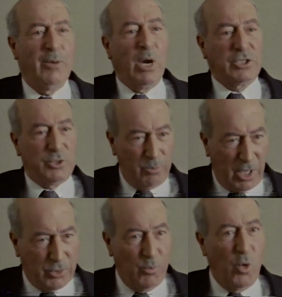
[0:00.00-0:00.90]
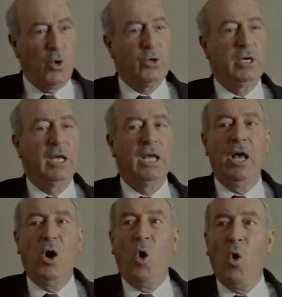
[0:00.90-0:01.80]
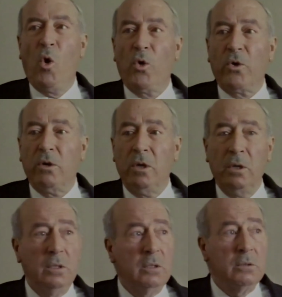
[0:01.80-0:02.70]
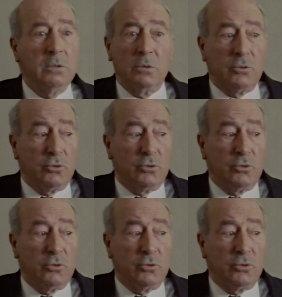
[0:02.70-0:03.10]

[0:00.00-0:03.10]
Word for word: much, much more or uh,